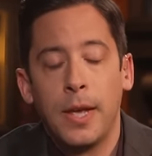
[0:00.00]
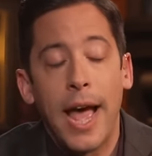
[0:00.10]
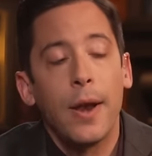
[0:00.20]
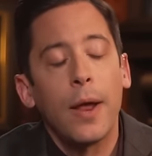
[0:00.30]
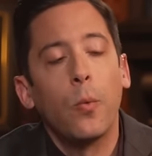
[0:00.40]

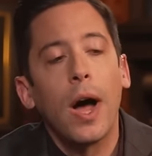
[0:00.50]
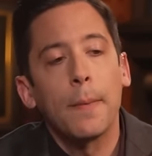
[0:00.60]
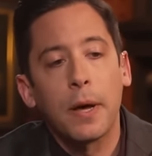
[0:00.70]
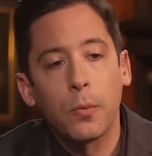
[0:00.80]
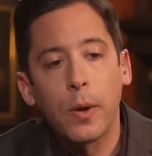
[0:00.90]
and, and why,
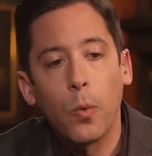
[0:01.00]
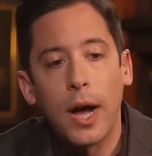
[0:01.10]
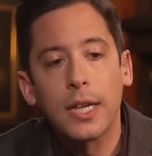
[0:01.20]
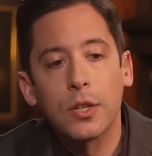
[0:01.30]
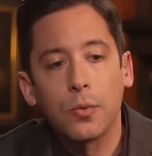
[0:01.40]
by the way,
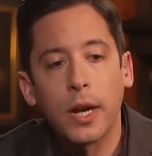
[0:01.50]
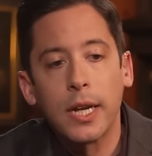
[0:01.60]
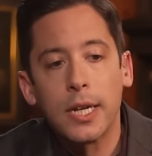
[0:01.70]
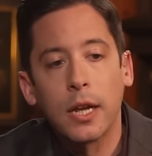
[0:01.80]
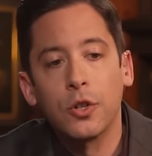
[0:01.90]
why is Israeli
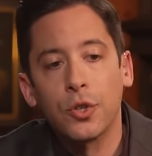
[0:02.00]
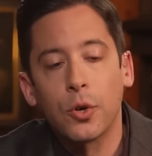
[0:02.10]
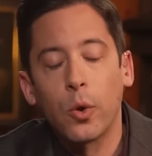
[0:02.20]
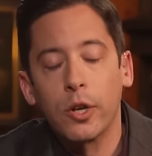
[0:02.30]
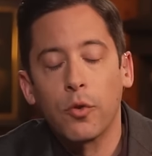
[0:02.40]
intelligence,
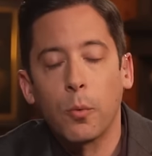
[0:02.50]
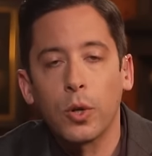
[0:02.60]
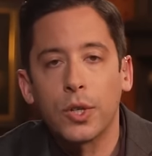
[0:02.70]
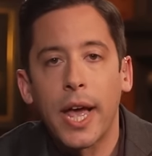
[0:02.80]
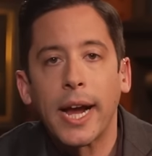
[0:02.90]
according to
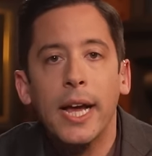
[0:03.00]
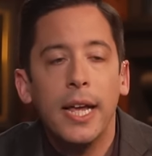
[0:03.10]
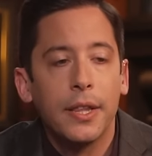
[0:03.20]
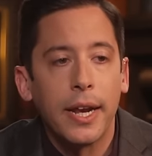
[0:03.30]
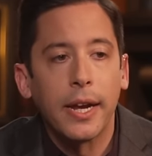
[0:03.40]
reports, saying
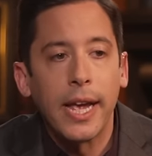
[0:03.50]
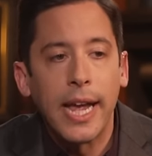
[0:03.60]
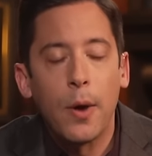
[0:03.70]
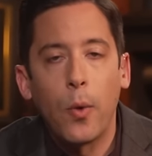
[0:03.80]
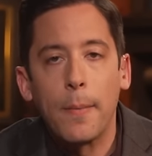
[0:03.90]
that it, it
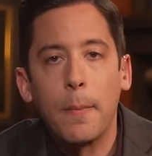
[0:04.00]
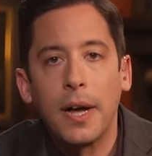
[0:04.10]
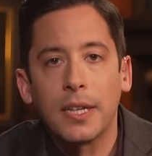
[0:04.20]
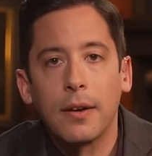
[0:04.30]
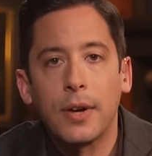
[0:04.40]
can't wipe
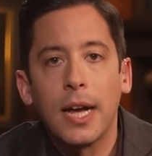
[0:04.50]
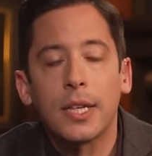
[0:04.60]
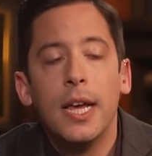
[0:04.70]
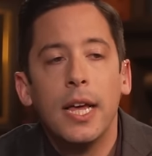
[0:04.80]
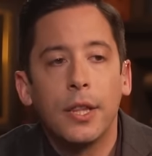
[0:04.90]
Hamas out of
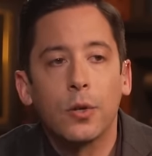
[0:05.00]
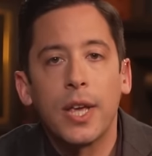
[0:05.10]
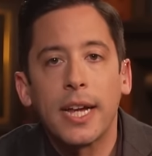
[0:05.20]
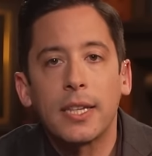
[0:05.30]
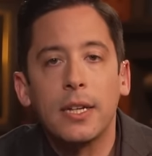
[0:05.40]
Gaza? They're
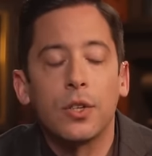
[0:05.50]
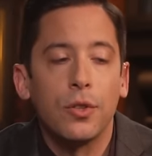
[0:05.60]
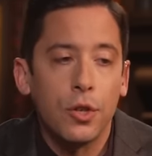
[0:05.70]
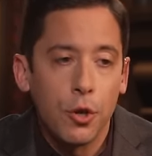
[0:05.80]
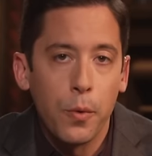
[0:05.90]
saying it's because
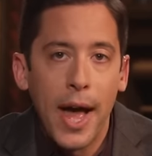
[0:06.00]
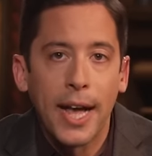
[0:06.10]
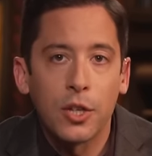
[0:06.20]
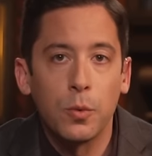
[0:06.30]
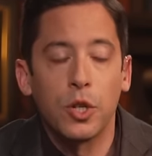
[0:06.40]
the
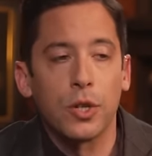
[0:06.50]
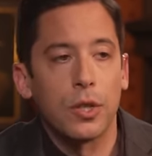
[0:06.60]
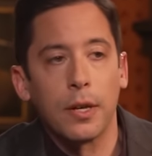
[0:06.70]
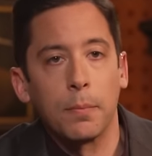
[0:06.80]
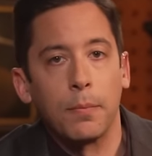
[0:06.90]
U.S., which is
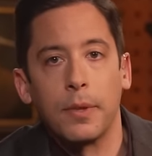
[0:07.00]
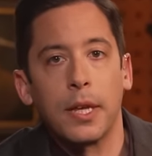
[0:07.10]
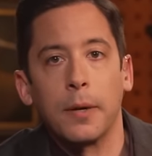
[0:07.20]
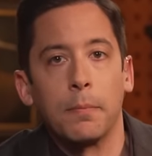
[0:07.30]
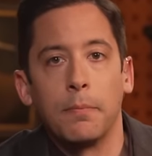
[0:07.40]
the,
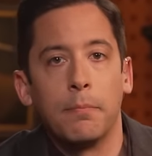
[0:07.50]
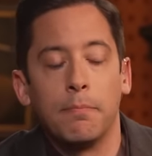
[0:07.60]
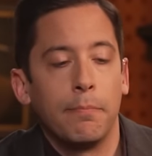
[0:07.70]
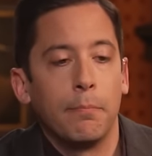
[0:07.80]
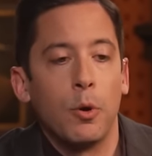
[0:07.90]
the
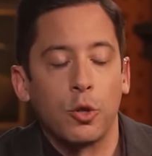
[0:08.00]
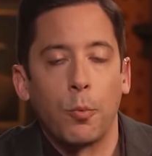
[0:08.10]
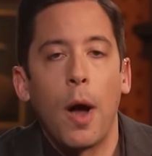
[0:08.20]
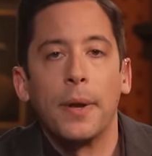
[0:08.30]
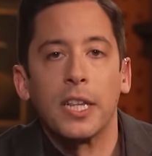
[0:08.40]
most
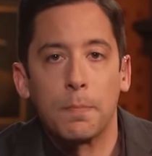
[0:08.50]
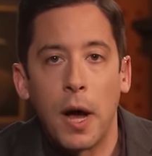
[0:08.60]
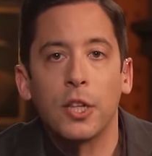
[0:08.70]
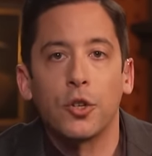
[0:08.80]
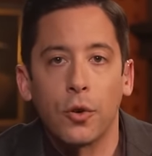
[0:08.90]
prominent
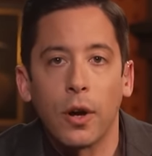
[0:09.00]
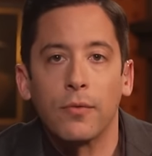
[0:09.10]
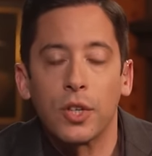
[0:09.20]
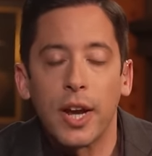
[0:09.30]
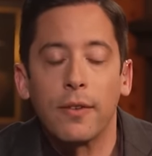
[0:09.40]
sponsor
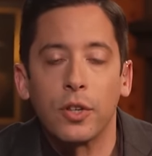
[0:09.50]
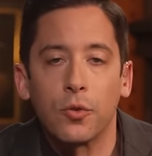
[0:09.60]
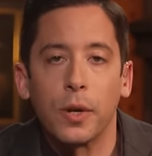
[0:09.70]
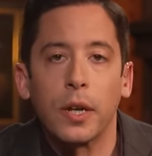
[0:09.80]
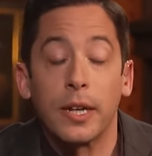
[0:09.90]
of the state of
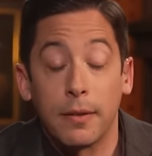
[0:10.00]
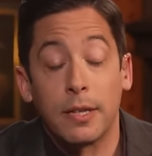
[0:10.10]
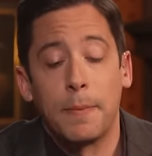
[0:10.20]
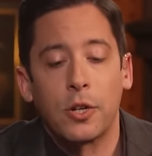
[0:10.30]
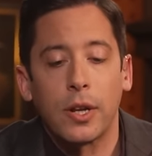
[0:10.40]
Israel and
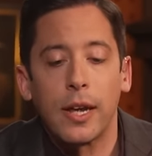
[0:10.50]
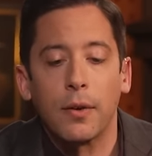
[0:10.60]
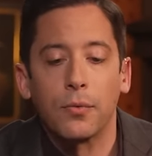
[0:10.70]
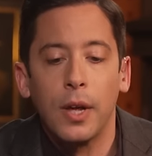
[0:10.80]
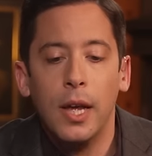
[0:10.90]
especially
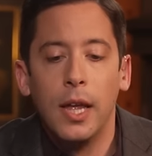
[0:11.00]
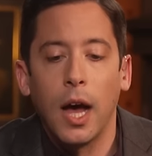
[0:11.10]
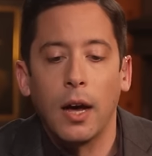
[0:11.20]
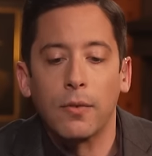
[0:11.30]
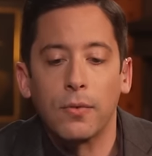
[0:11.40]
of
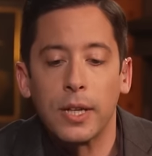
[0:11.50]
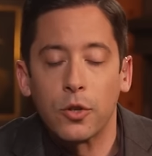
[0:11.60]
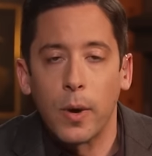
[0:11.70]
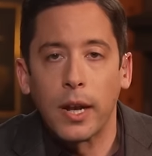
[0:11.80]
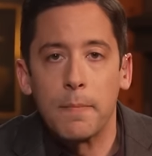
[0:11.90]
of the
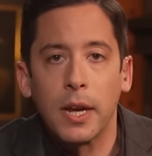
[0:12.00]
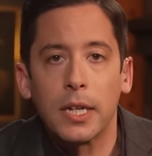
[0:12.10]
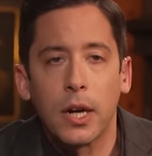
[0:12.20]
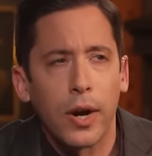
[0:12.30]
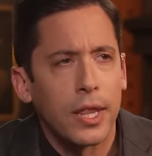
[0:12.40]
Israeli
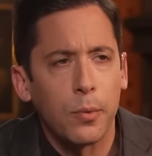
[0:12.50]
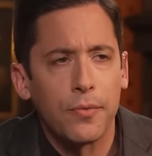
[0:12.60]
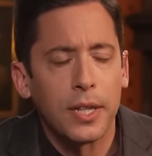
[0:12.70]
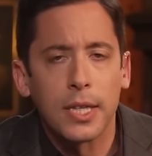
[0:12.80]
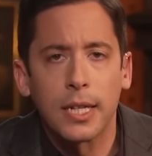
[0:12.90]
military. I think we
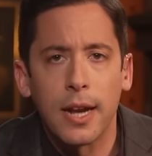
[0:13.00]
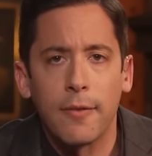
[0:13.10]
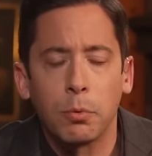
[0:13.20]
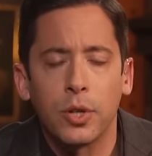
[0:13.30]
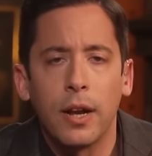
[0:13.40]
fund six and a
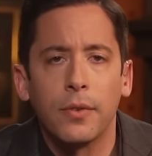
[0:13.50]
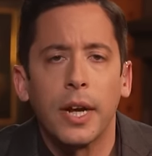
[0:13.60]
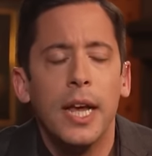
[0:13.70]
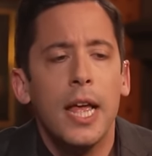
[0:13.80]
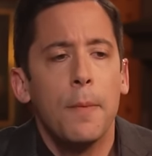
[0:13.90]
half percent of
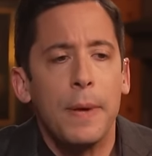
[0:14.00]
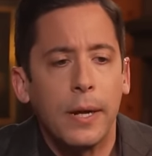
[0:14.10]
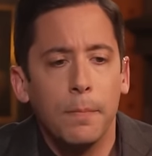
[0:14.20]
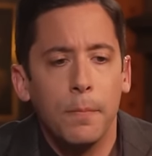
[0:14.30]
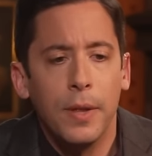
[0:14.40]
it.
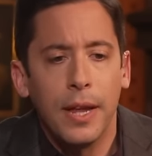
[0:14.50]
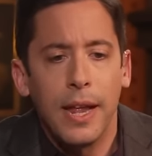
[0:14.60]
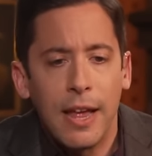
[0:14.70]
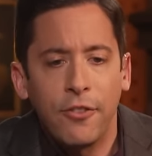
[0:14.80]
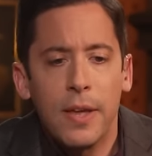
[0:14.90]
Be- if